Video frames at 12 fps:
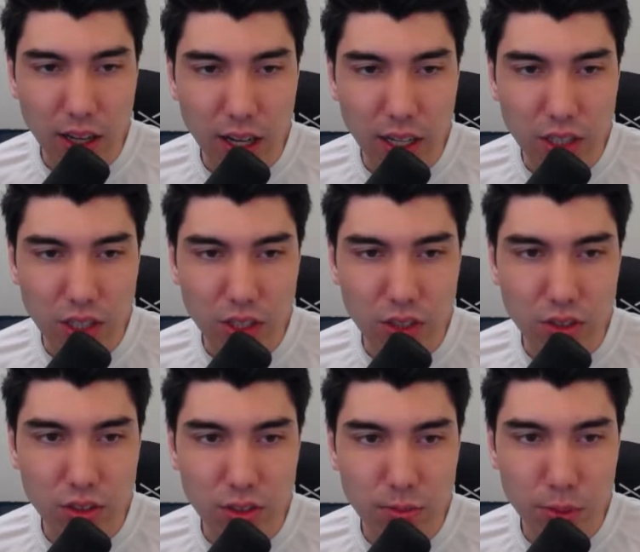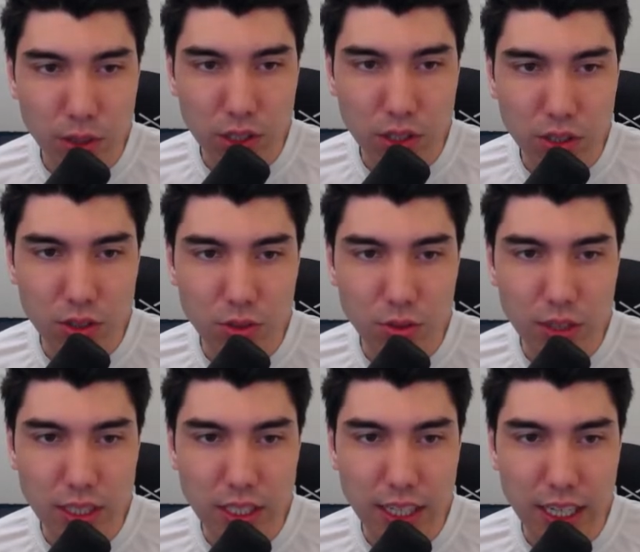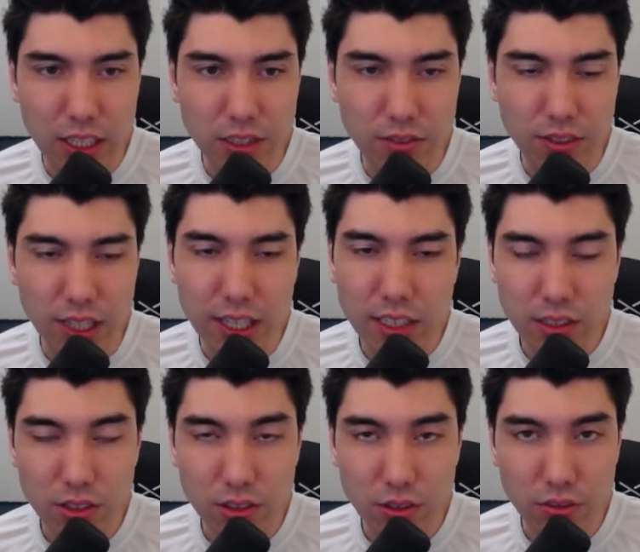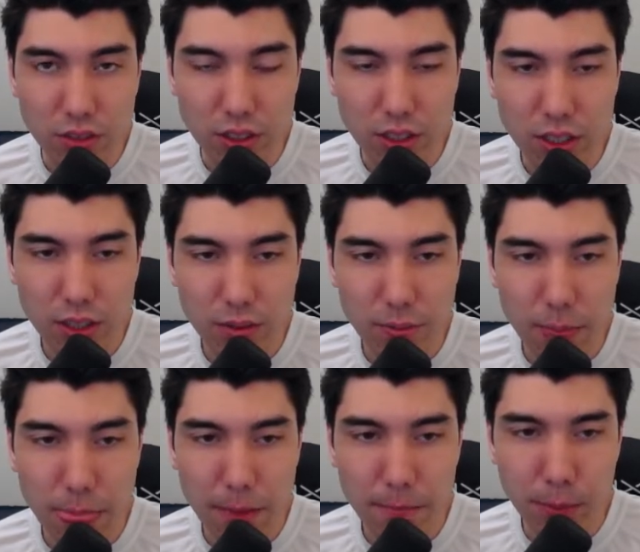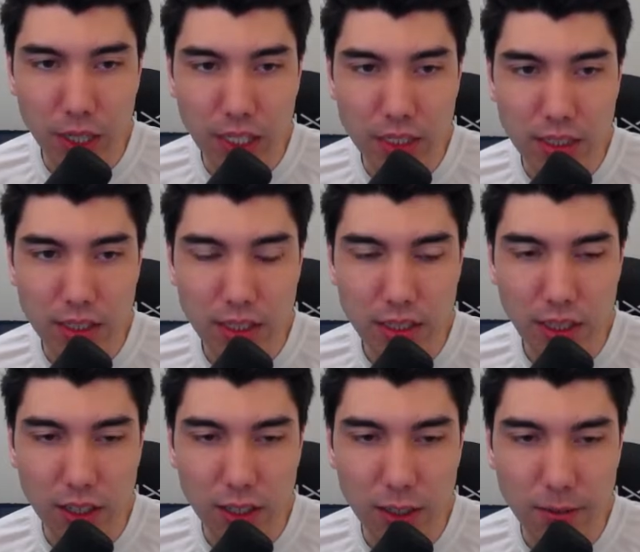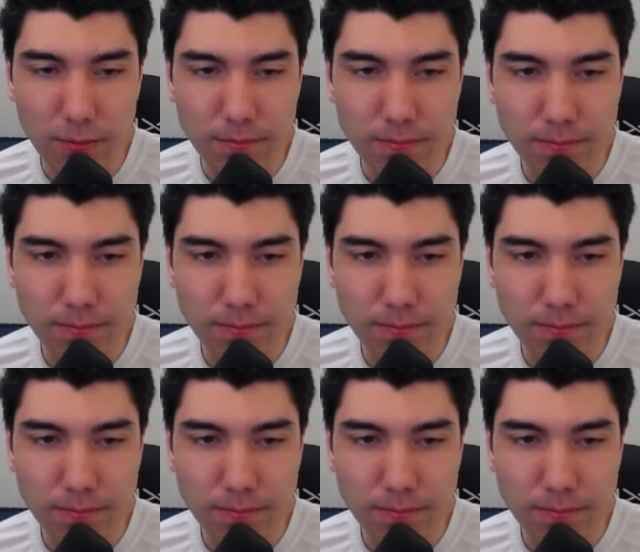I should pursue these kinds of lines a little further, but I